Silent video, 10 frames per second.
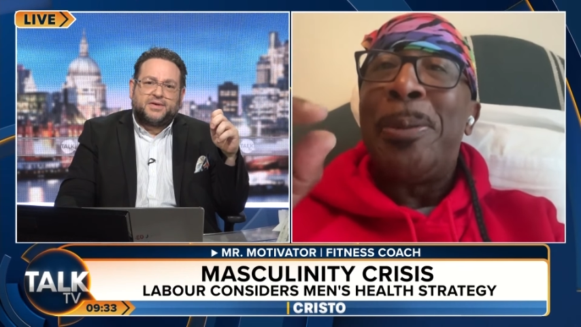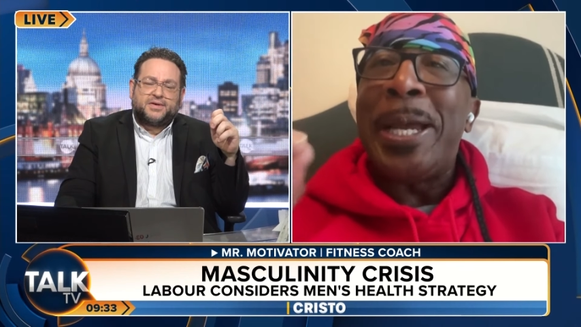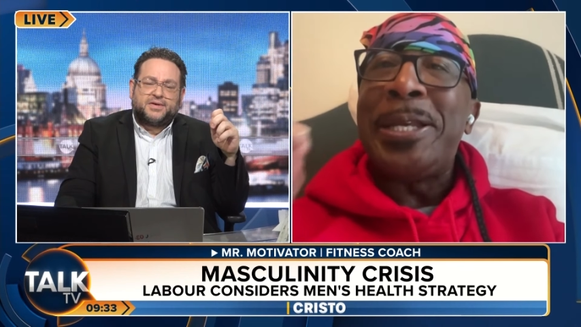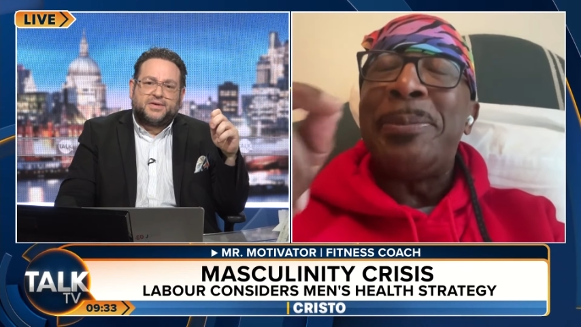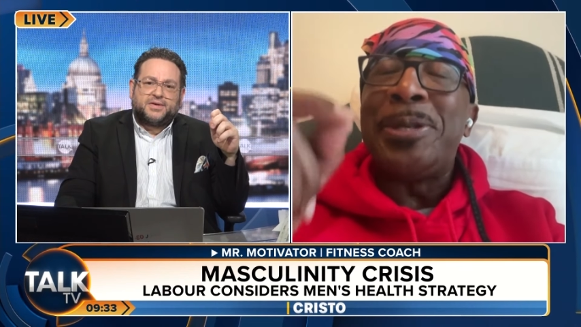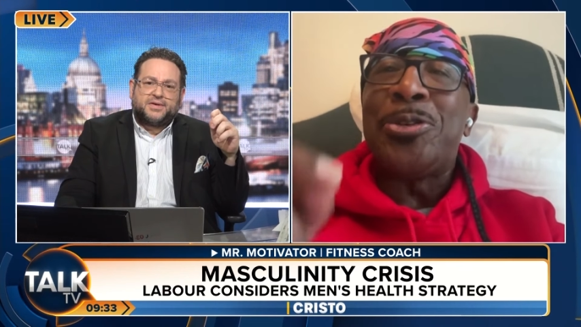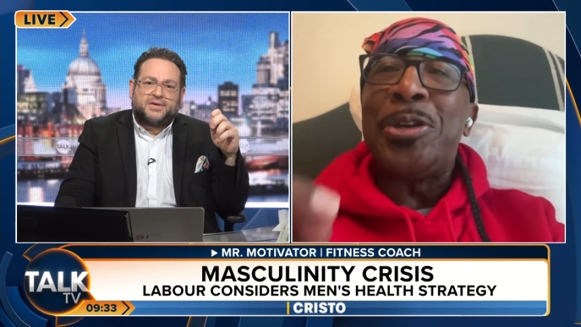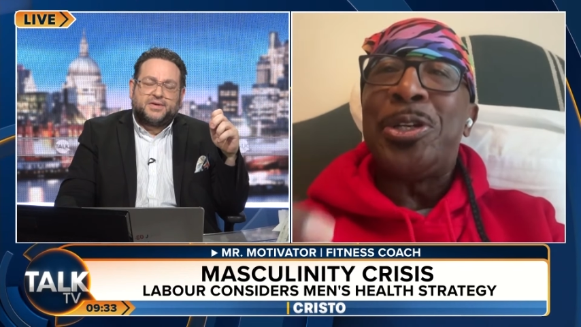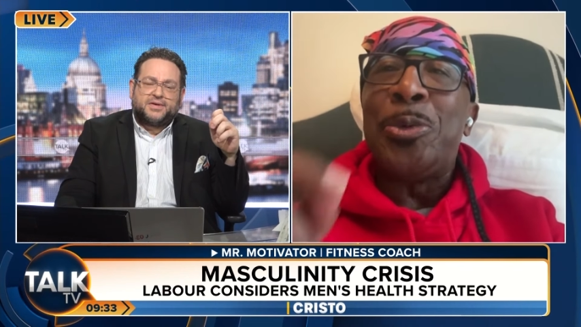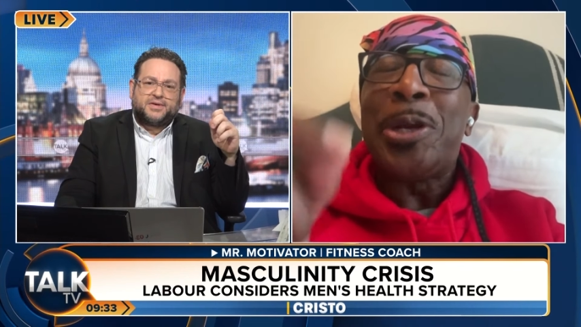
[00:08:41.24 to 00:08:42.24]
Speaker 1: or my
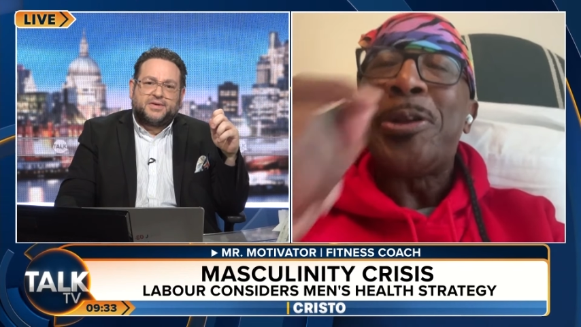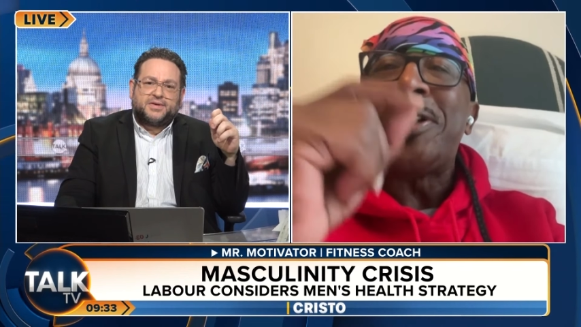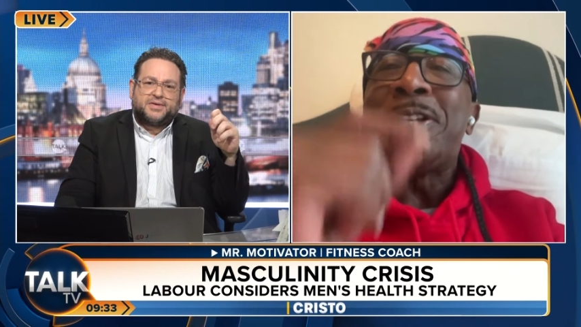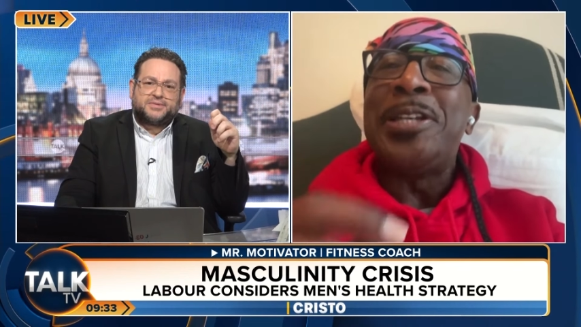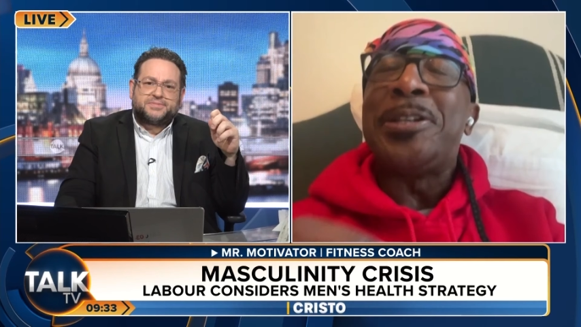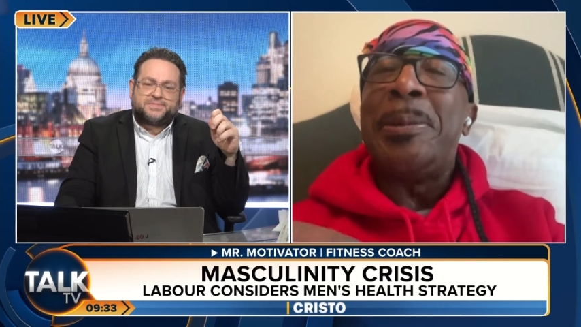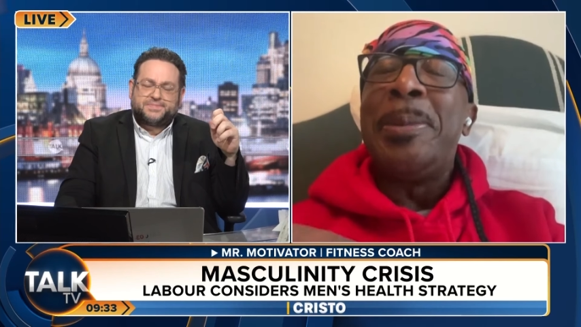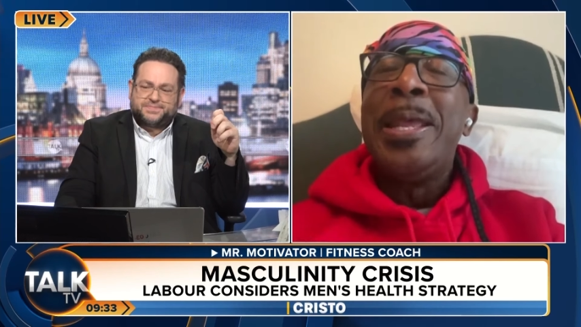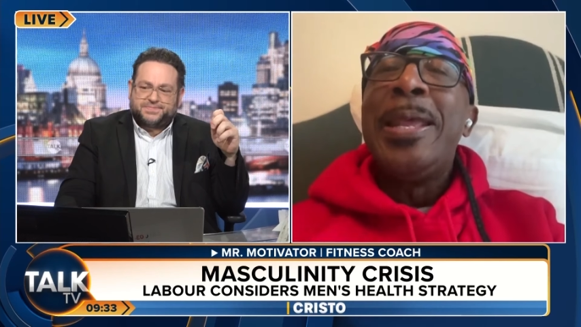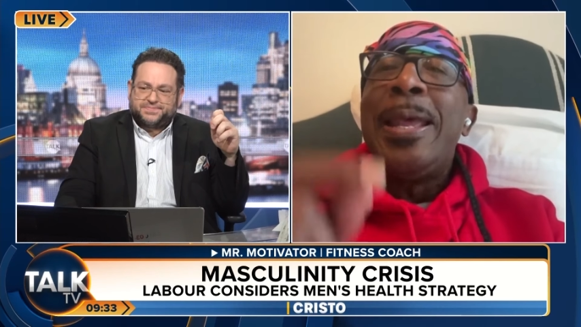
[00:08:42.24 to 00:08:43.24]
demonstration, what do I say to them?